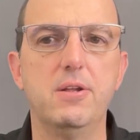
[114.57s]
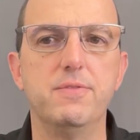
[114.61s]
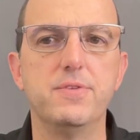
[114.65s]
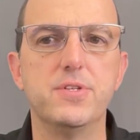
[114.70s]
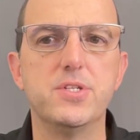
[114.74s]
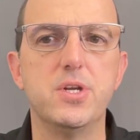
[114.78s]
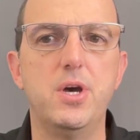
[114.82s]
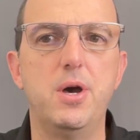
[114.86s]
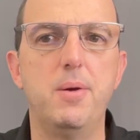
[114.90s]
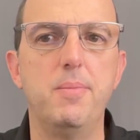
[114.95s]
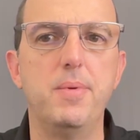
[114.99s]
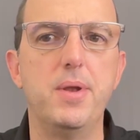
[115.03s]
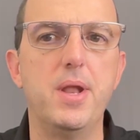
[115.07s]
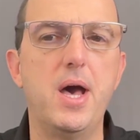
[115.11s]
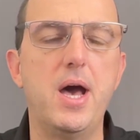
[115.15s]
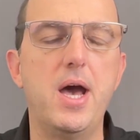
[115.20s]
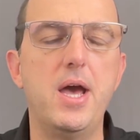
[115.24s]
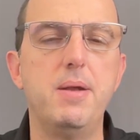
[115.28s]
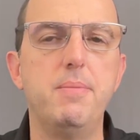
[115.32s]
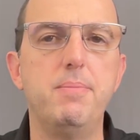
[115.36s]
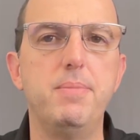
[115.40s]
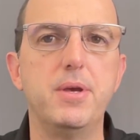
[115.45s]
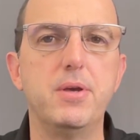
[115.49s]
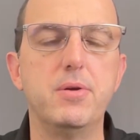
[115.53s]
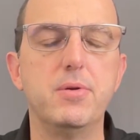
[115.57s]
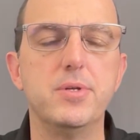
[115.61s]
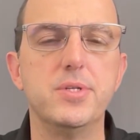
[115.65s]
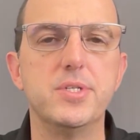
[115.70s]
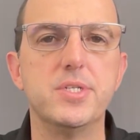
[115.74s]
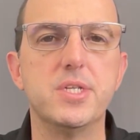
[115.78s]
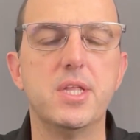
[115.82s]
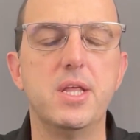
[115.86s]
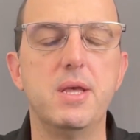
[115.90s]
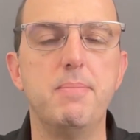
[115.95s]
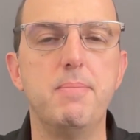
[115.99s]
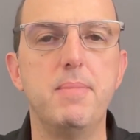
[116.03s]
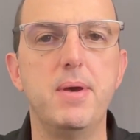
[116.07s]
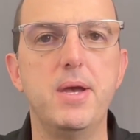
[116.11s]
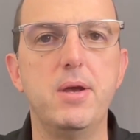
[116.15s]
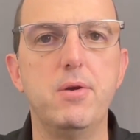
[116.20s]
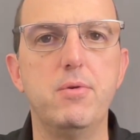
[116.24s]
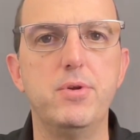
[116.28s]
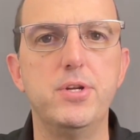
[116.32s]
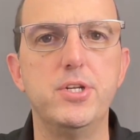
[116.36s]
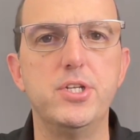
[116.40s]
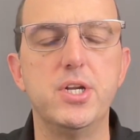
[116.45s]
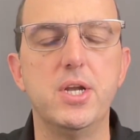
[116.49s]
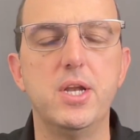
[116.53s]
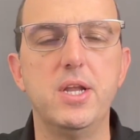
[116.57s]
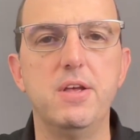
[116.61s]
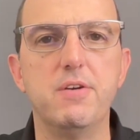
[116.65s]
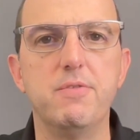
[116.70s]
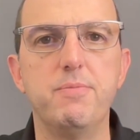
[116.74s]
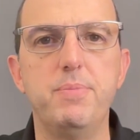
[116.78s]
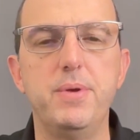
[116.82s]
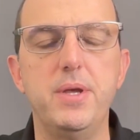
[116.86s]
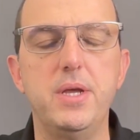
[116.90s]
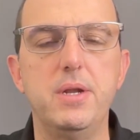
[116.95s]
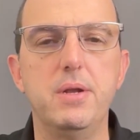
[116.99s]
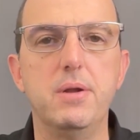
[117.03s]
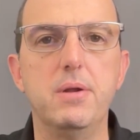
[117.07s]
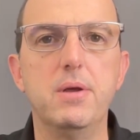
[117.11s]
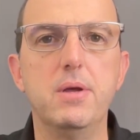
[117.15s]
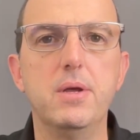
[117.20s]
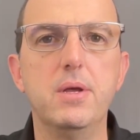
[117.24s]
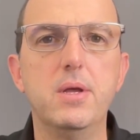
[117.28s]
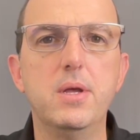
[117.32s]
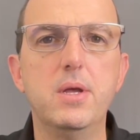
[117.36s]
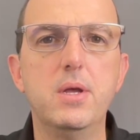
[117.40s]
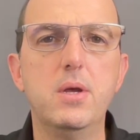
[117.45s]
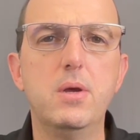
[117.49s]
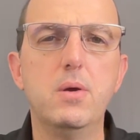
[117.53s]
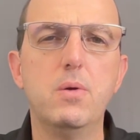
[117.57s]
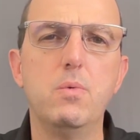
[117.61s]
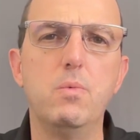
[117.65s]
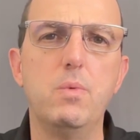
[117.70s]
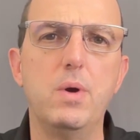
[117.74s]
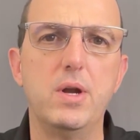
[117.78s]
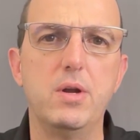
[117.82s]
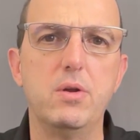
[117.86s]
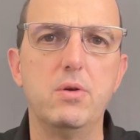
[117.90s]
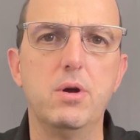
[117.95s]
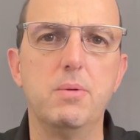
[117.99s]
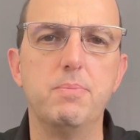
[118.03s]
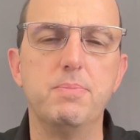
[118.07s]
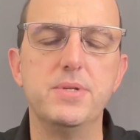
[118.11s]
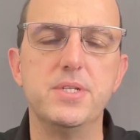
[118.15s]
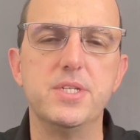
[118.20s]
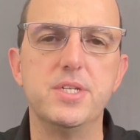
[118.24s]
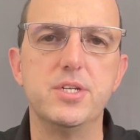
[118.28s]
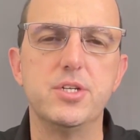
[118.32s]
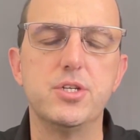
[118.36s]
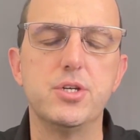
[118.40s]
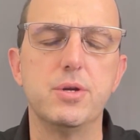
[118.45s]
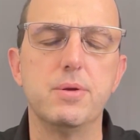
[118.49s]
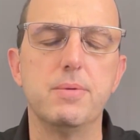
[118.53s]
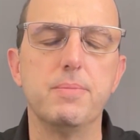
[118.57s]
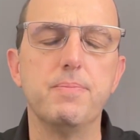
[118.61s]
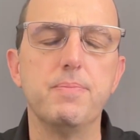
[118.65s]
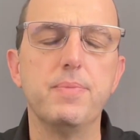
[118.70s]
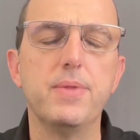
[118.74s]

of Psalm 9 because they may originally have been one composition.